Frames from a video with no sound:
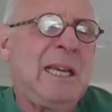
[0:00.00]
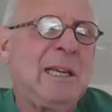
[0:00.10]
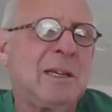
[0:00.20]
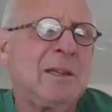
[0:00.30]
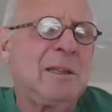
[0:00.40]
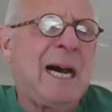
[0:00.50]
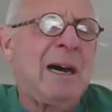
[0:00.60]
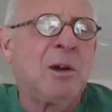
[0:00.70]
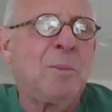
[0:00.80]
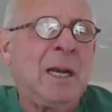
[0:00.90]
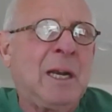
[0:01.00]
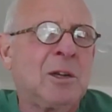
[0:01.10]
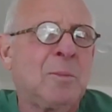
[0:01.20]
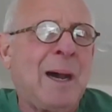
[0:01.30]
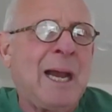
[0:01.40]
the dollar being
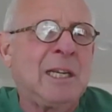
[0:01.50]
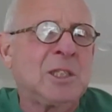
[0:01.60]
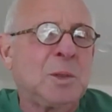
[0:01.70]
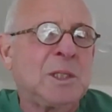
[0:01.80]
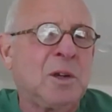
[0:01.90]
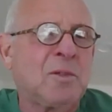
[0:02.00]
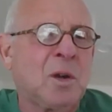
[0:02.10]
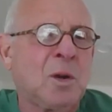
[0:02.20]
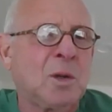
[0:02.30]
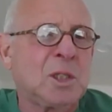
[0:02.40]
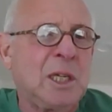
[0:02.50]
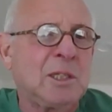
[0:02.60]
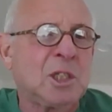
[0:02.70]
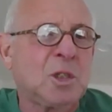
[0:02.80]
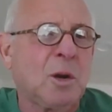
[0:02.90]
undermined as a reserve currency
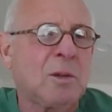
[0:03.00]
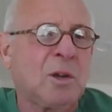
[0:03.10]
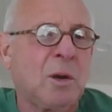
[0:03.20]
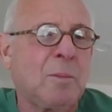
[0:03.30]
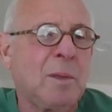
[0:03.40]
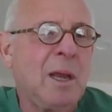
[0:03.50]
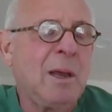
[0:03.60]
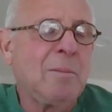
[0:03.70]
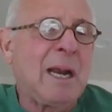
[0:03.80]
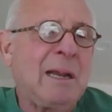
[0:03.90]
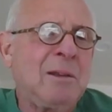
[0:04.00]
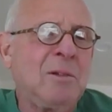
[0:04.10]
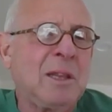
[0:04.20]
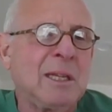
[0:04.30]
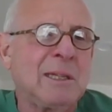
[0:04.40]
in the short term. But I
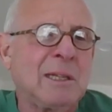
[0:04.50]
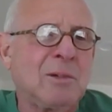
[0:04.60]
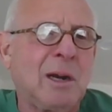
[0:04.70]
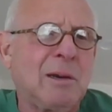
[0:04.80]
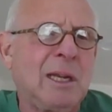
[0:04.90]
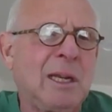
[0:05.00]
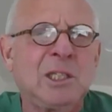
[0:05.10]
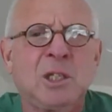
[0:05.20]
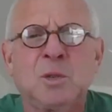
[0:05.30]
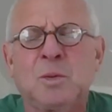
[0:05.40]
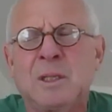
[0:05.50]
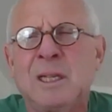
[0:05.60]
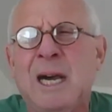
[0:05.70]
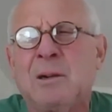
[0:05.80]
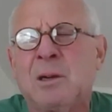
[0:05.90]
do think that there are issues with
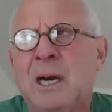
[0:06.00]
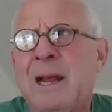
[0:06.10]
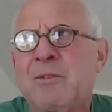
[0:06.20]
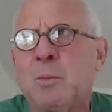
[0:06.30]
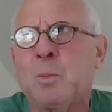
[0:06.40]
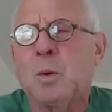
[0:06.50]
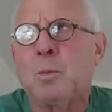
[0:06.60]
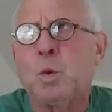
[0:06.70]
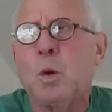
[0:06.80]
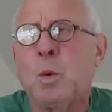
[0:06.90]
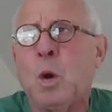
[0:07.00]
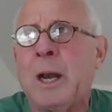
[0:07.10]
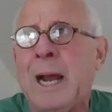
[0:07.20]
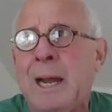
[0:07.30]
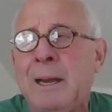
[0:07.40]
the dollar, a lot of it
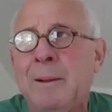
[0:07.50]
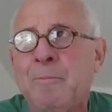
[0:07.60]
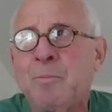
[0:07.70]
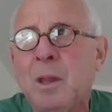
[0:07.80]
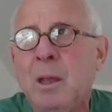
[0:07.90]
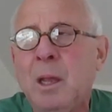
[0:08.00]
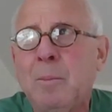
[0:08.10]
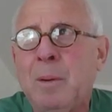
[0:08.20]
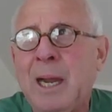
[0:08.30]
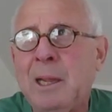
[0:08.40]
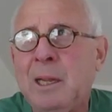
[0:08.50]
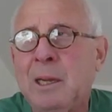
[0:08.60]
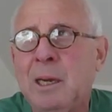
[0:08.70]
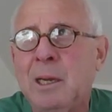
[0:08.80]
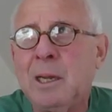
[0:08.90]
brought on
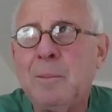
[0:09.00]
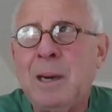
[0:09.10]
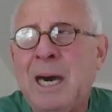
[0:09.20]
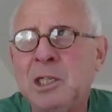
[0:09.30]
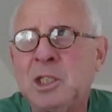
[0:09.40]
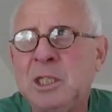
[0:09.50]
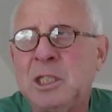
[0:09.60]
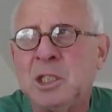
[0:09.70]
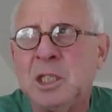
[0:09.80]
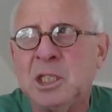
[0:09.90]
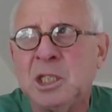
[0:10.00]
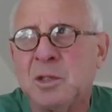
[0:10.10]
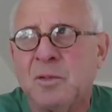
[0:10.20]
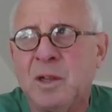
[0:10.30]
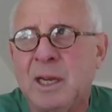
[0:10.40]
by policy
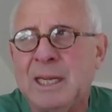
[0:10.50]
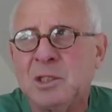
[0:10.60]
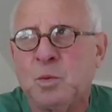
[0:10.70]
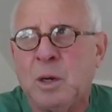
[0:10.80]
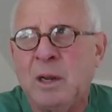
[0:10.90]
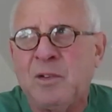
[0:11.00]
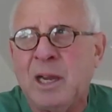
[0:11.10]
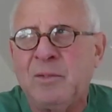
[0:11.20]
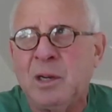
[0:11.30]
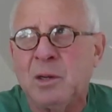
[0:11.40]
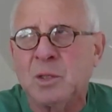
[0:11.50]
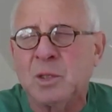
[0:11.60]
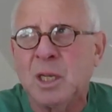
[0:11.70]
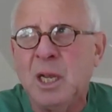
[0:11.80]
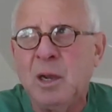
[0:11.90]
decisions over the last 25
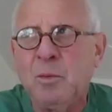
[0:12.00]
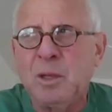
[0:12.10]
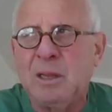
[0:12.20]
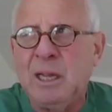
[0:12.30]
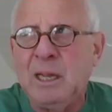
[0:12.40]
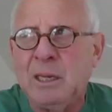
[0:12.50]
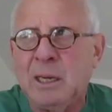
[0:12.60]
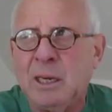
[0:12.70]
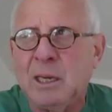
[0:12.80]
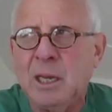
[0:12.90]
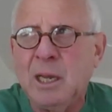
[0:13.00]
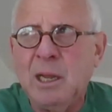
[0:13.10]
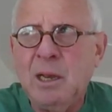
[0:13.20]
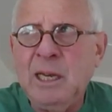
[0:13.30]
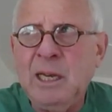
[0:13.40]
years, with the
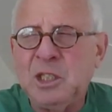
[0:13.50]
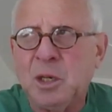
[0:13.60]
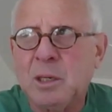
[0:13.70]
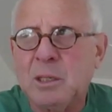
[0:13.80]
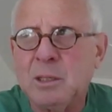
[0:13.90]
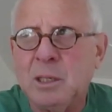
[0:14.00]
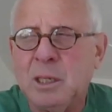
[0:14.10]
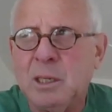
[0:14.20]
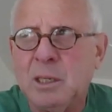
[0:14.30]
knee-jerk